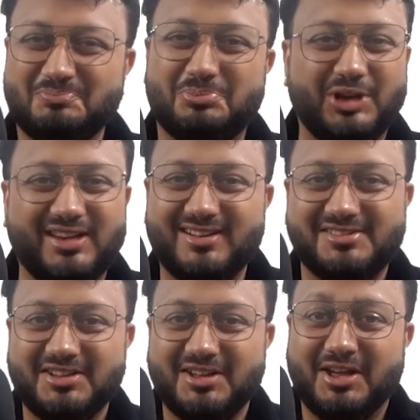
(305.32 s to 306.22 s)
Brilliant.
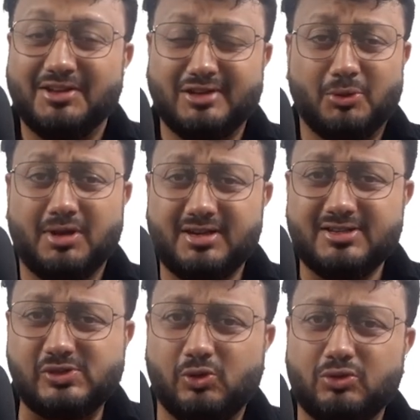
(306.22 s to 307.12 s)
Now let
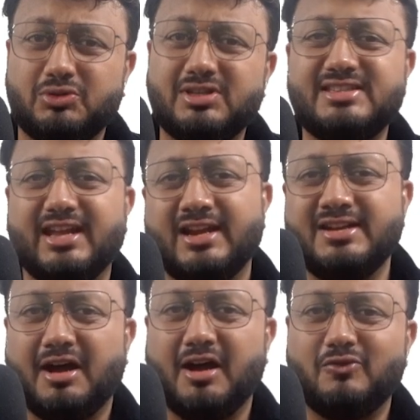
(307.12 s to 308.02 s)
us go to the second
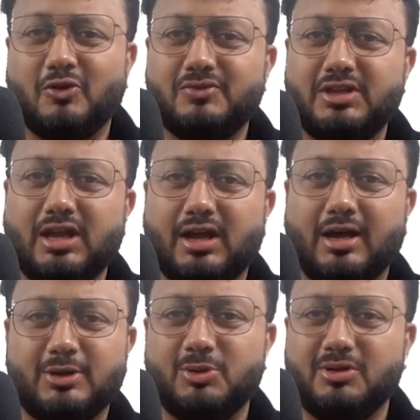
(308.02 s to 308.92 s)
half of the
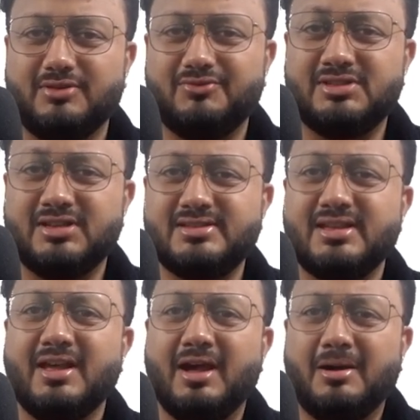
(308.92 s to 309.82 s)
Aaroha, which is
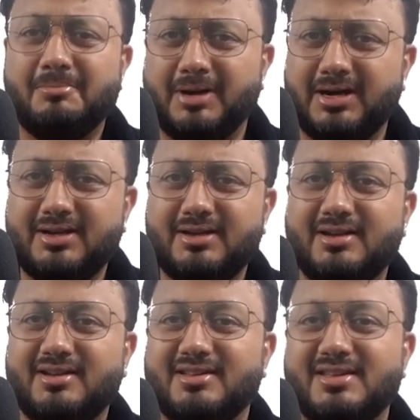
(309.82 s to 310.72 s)

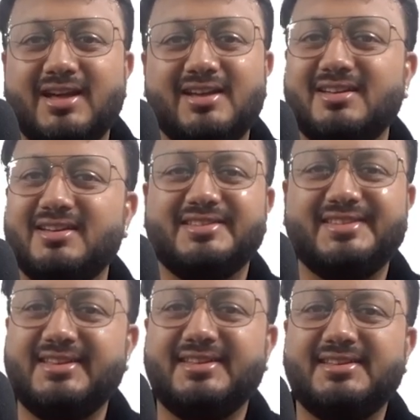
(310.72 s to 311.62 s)

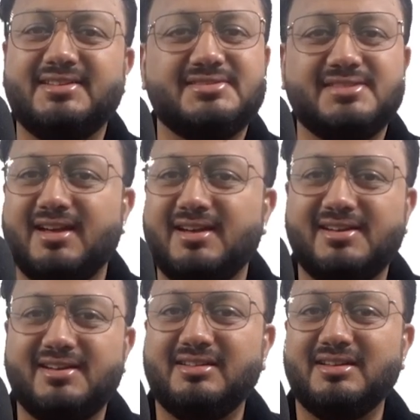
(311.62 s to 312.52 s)
Padhani
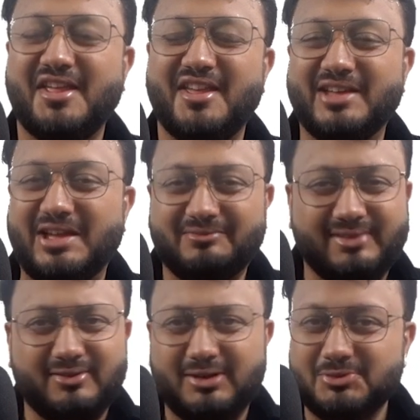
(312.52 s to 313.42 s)
Sa.
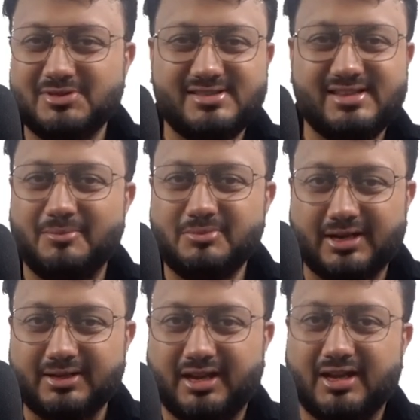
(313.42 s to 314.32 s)
We will use the same
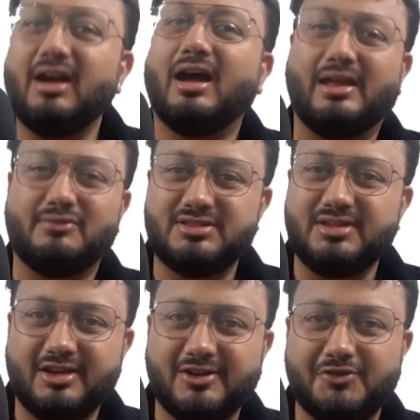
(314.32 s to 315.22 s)
technique. I will
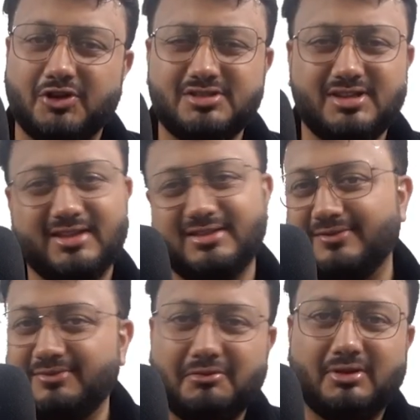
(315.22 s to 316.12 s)
sing it first and
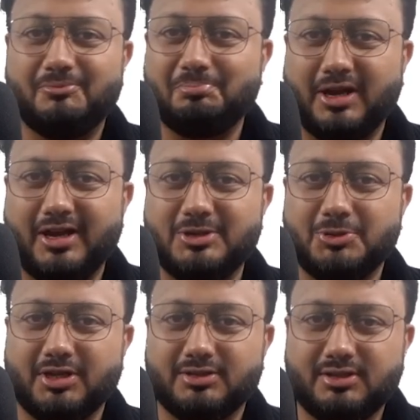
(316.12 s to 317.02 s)
then we will play it
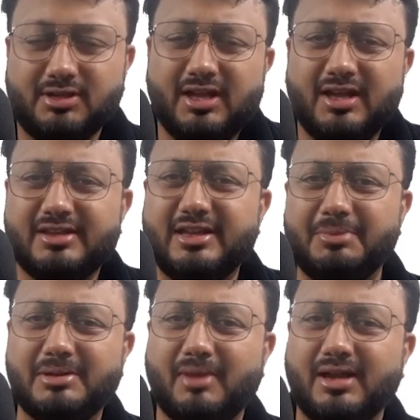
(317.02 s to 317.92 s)
together. Keep
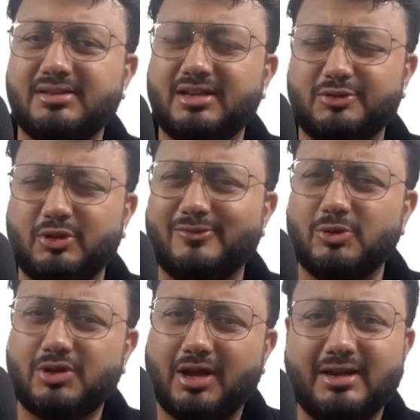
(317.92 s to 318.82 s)
in mind that you have to
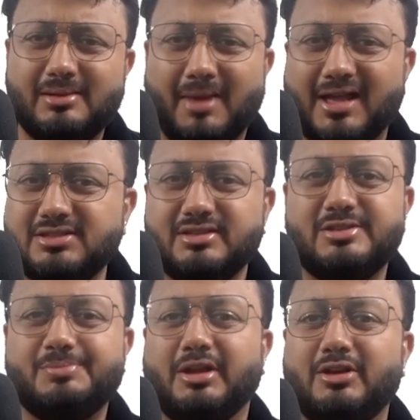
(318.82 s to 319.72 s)
try and match the
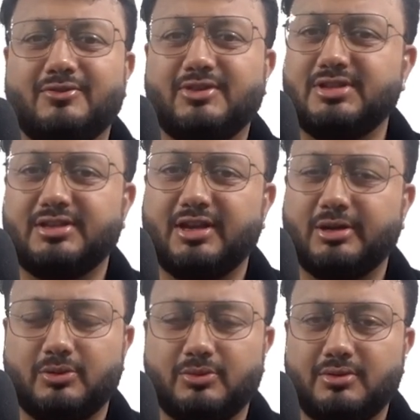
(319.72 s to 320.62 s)
speed of the singing too.